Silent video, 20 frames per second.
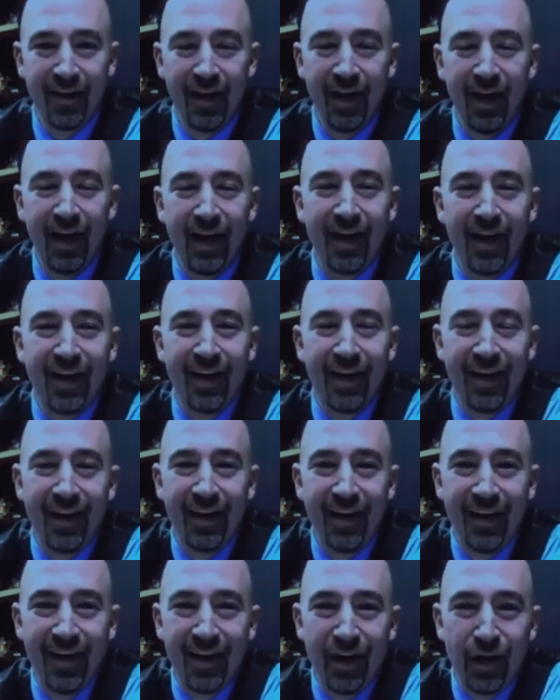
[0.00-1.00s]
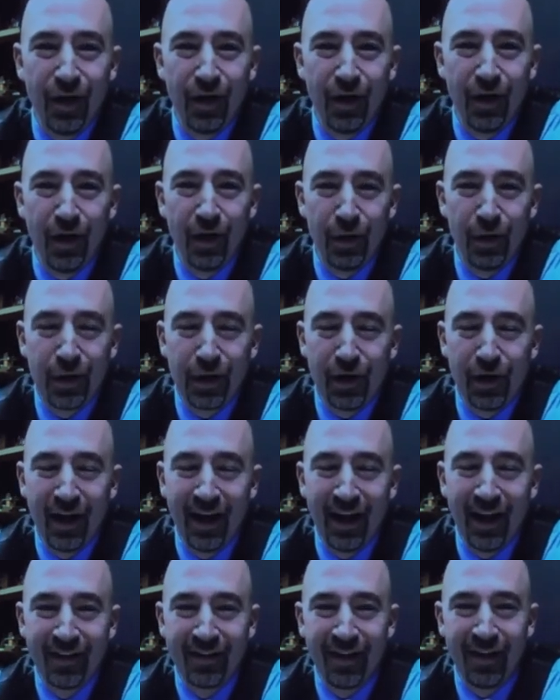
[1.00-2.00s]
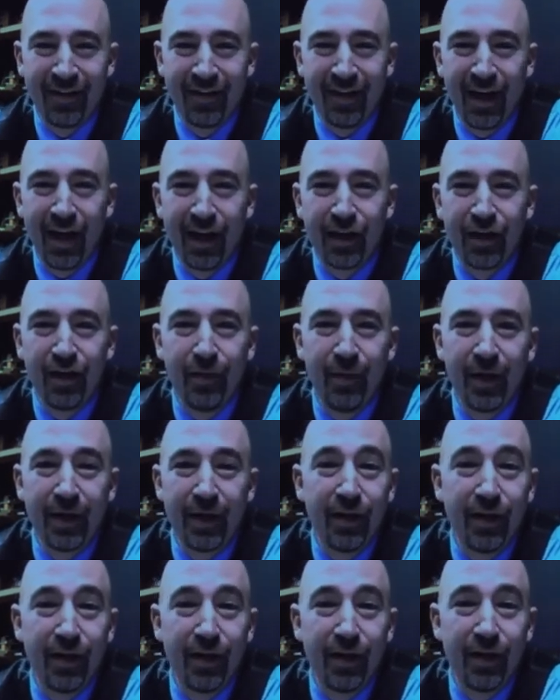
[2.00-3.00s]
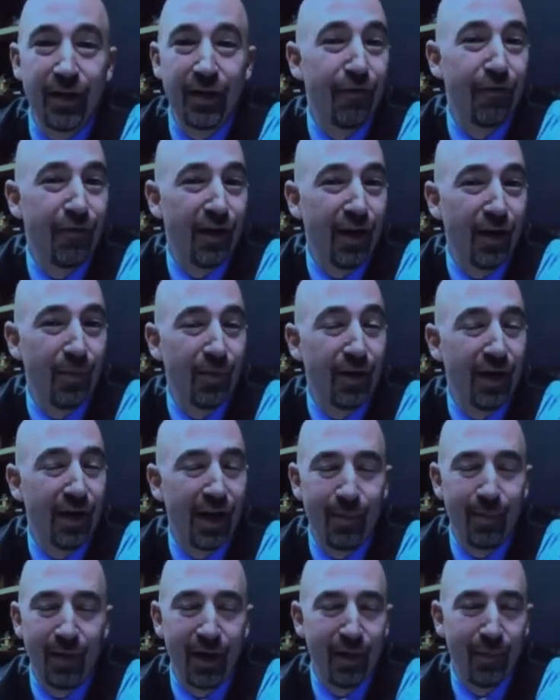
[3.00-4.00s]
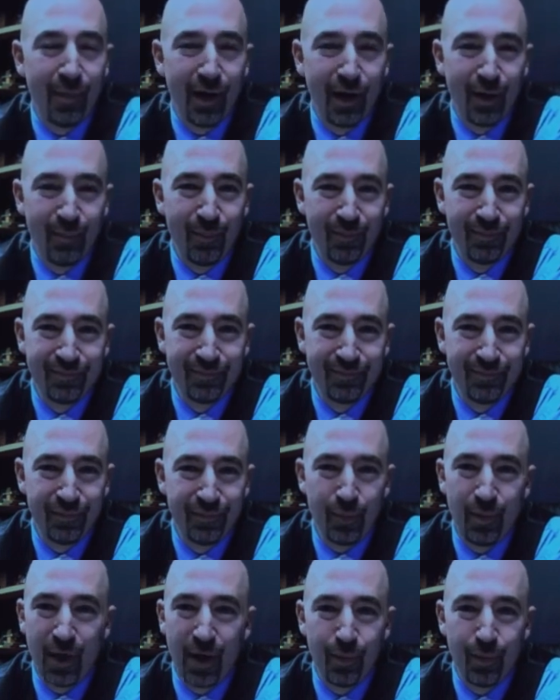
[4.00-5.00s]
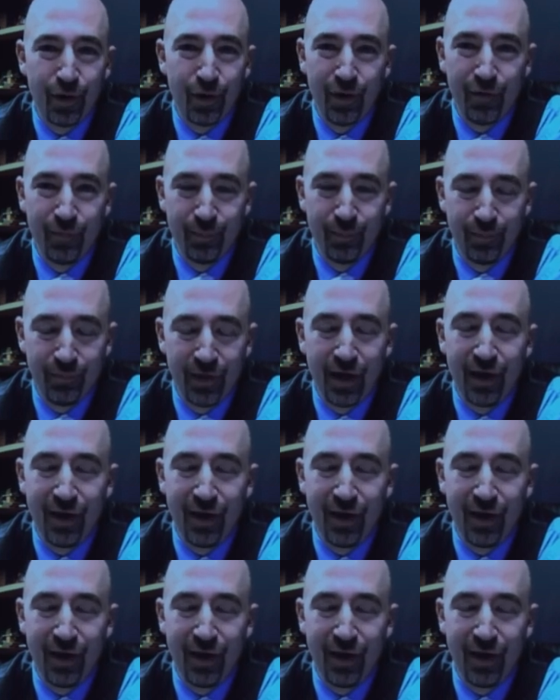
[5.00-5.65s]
Sorry, Alex. I said I could have been killed by the fire, but not by the bomb. The bomb couldn't have detonated, but you're right.